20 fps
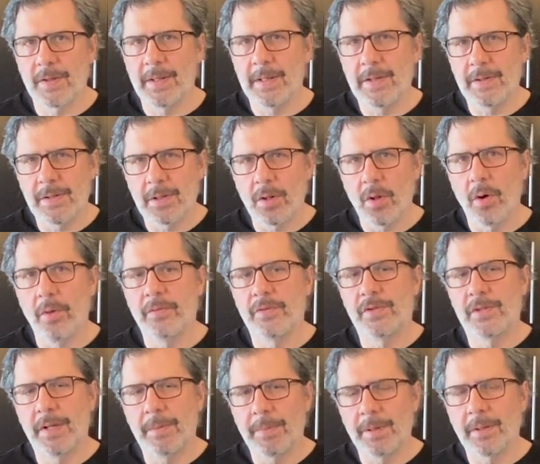These
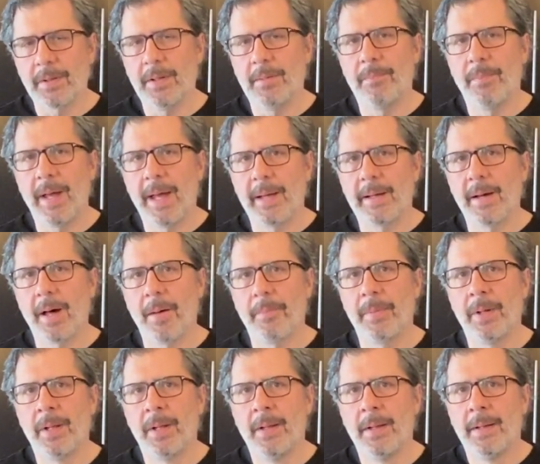loaves typically bake
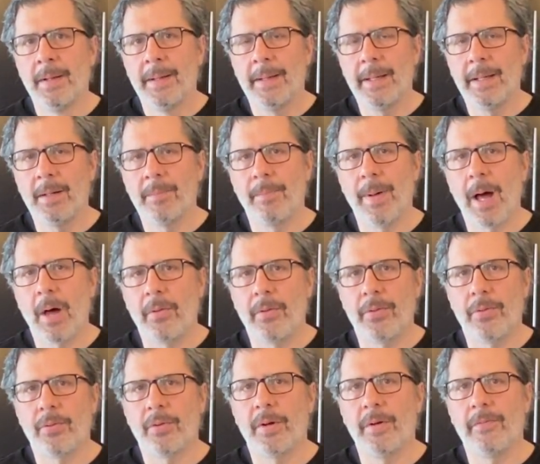up in
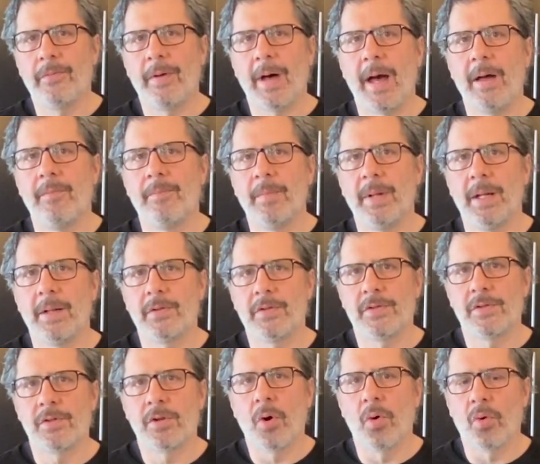about 35
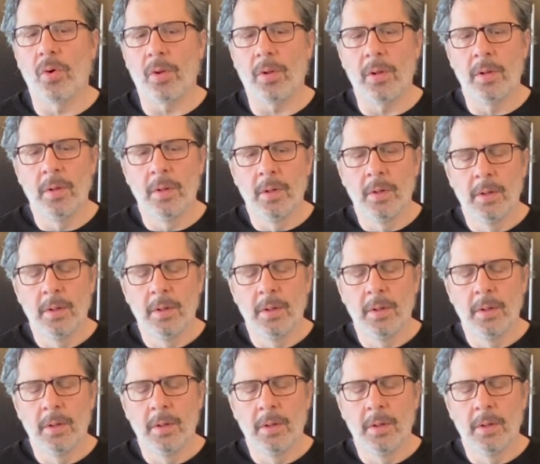minutes total.